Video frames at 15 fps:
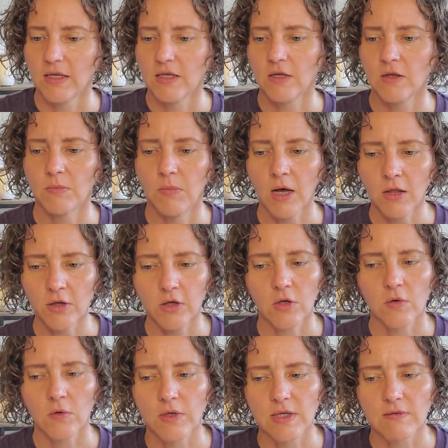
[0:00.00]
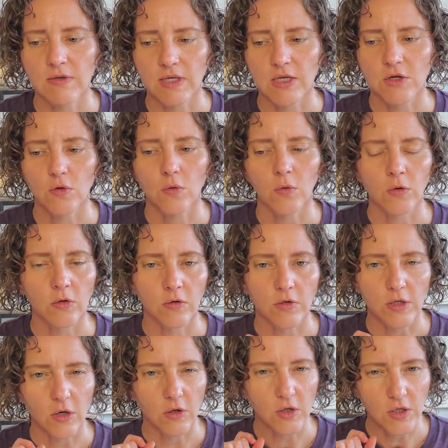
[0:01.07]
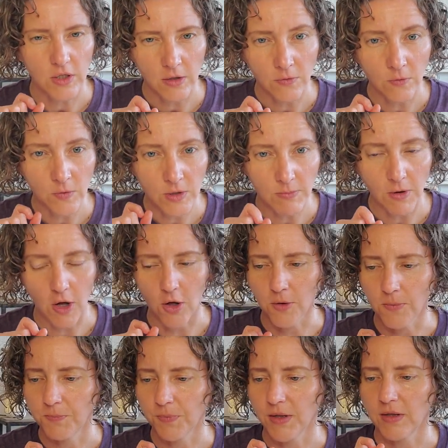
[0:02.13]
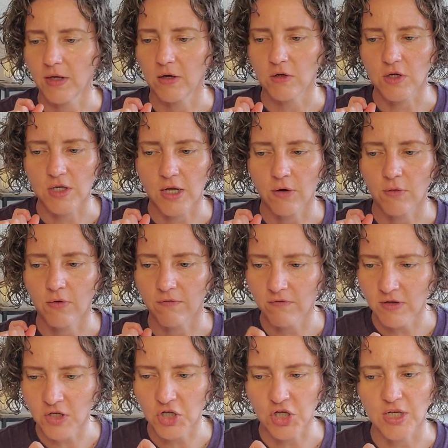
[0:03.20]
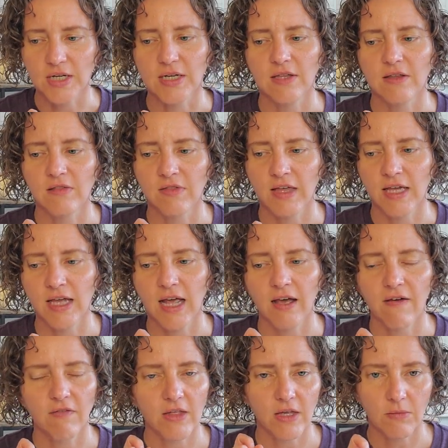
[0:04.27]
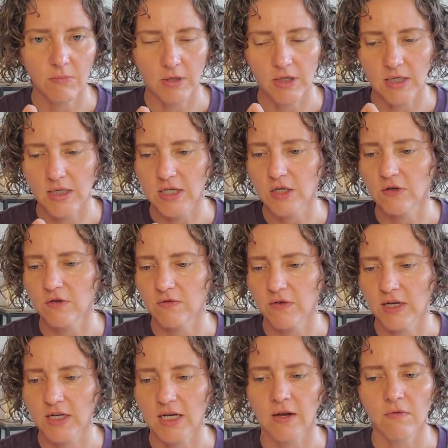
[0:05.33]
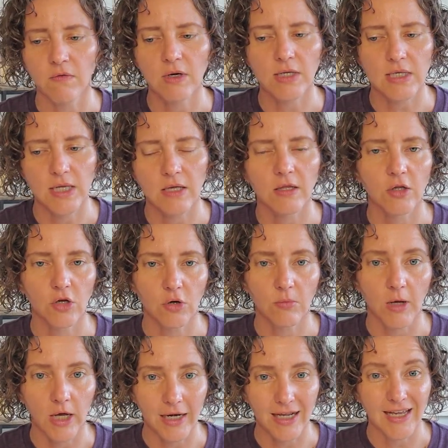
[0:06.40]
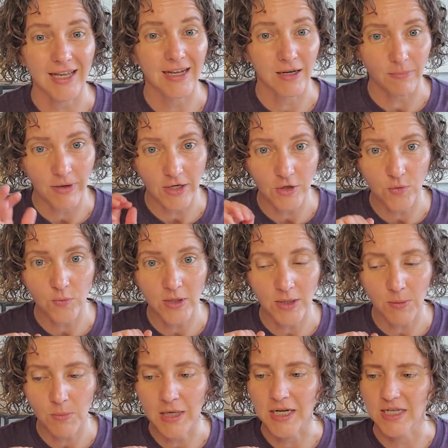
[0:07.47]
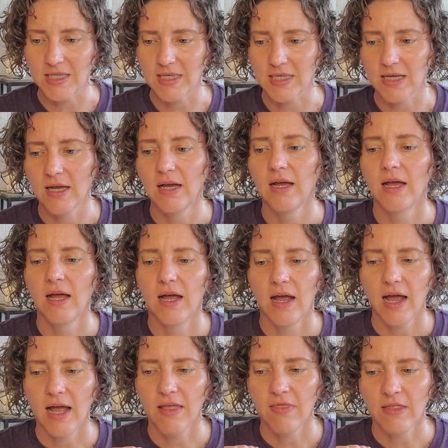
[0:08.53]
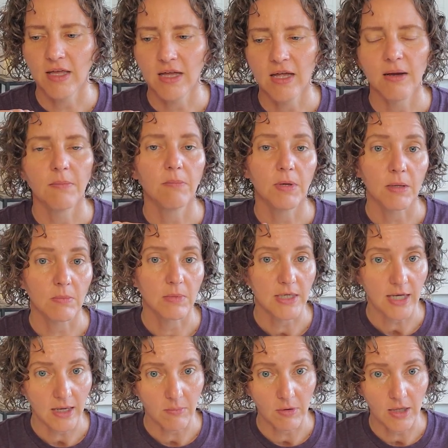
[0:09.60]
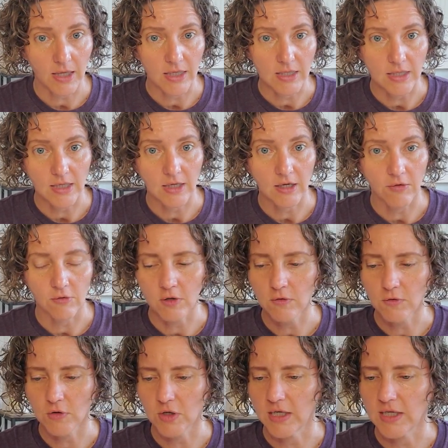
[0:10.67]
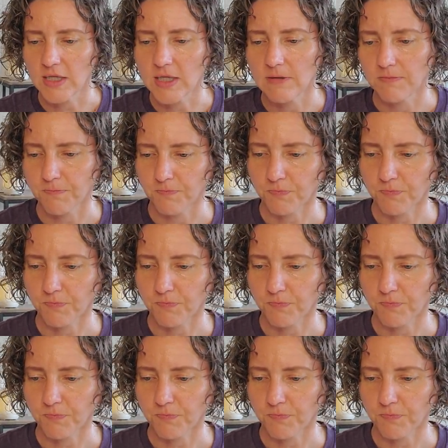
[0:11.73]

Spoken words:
So the molecules of essential oils are so small and they are so efficient that they have the ability to affect every cell in your body in about 20 minutes and then be metabolized like other nutrients.